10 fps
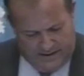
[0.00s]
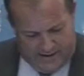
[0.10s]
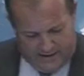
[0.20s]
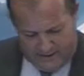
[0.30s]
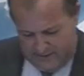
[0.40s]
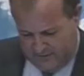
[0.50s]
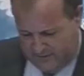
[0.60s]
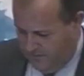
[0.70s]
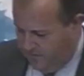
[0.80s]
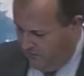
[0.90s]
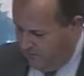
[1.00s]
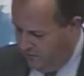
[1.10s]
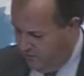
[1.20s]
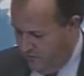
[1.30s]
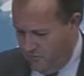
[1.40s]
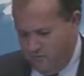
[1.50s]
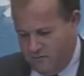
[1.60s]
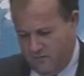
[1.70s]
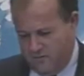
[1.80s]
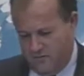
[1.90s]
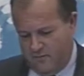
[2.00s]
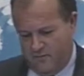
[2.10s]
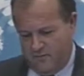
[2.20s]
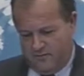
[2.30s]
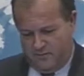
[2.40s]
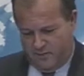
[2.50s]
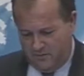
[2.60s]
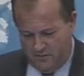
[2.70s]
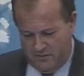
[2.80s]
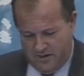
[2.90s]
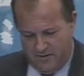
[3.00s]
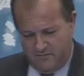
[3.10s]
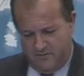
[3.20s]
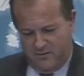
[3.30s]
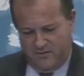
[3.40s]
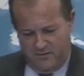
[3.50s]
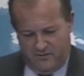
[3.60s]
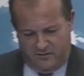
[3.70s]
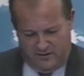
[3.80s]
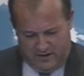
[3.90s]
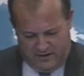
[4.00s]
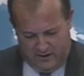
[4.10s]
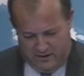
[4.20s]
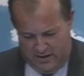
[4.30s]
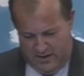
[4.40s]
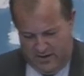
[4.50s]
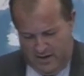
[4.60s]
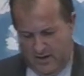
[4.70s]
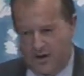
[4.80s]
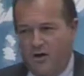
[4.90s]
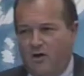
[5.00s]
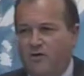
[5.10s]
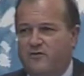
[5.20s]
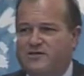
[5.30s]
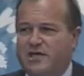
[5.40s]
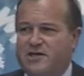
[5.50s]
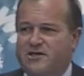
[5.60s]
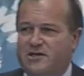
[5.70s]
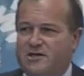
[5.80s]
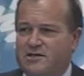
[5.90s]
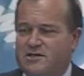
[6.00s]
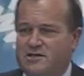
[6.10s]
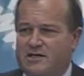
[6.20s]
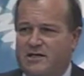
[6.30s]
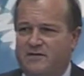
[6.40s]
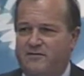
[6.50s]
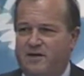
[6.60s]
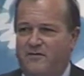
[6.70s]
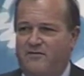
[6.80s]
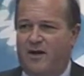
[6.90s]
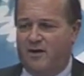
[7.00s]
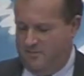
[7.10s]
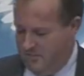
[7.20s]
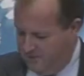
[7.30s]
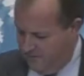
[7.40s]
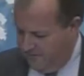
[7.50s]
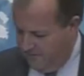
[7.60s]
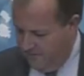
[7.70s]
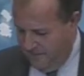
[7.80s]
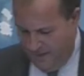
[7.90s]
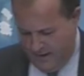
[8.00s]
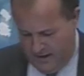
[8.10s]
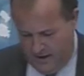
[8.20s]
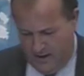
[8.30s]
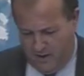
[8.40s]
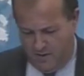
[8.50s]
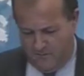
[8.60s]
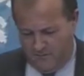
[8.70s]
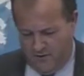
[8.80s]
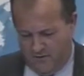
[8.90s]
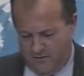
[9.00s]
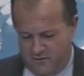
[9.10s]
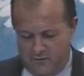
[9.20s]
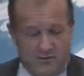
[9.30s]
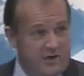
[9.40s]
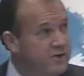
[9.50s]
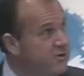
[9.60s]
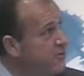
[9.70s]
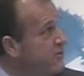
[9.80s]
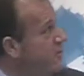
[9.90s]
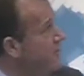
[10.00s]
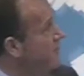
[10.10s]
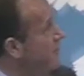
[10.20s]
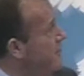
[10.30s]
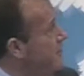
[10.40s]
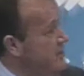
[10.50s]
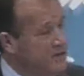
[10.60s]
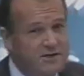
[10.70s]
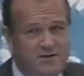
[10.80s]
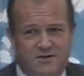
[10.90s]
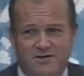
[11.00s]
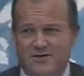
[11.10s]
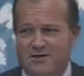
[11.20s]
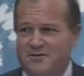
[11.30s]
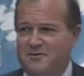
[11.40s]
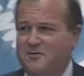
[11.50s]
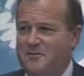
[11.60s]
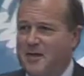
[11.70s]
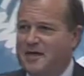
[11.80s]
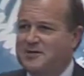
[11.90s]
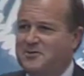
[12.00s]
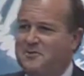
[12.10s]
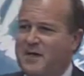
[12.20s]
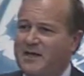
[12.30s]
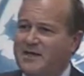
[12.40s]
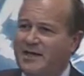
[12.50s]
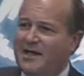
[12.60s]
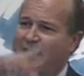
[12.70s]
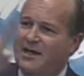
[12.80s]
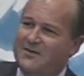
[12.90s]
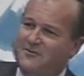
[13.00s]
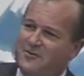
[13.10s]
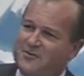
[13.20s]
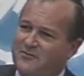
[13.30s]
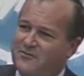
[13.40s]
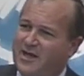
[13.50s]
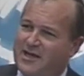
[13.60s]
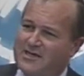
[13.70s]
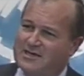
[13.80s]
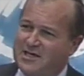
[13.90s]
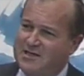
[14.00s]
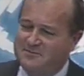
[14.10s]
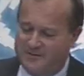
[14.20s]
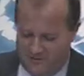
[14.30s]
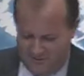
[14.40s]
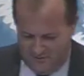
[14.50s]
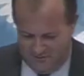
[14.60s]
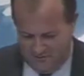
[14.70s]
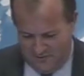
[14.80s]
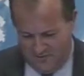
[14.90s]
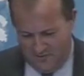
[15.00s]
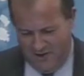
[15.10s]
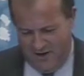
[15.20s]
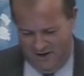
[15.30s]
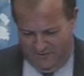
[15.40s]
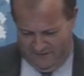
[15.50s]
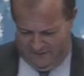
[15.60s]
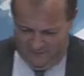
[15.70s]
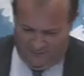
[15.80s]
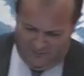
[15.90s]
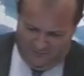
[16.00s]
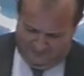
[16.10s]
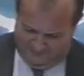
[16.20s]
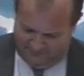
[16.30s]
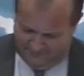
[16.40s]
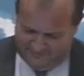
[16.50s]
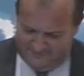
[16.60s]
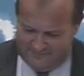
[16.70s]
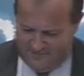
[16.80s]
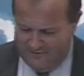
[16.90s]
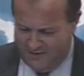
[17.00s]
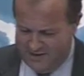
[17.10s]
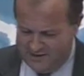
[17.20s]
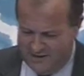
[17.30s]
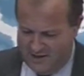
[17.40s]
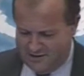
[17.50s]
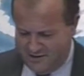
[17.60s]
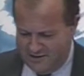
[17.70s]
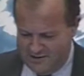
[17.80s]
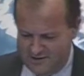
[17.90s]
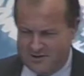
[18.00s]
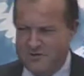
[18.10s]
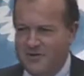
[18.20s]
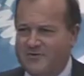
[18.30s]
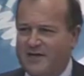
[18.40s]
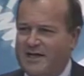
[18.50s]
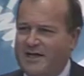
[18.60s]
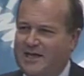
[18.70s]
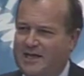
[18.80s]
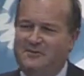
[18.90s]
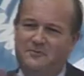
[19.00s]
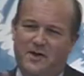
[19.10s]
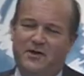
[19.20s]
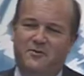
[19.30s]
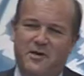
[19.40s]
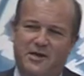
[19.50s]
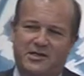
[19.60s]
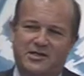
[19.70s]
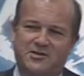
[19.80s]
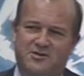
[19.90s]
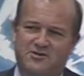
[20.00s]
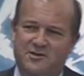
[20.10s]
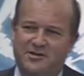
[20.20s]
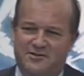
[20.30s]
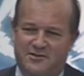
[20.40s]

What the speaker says: And you probably, there are a lot of changes in the environment. The traditional discussion is banks to bank and the nice schemes that all you know that involve the SEHs, SWIFT, and by the way, in each country it's a